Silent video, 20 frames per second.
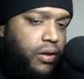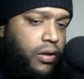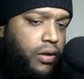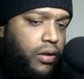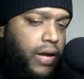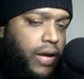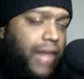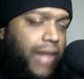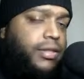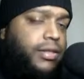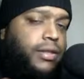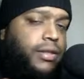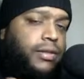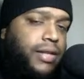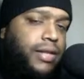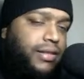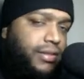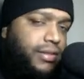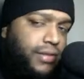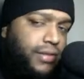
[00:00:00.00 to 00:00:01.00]
Actually,
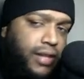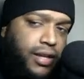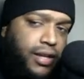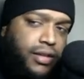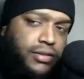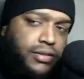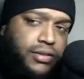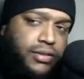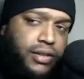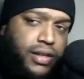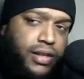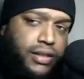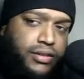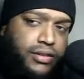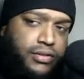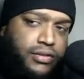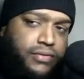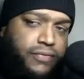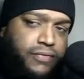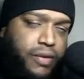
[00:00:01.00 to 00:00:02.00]
not today, because today
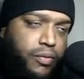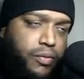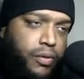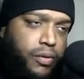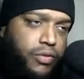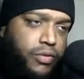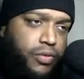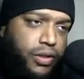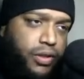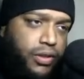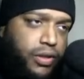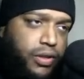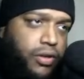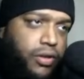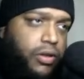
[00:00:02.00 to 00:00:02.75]
is February 23rd,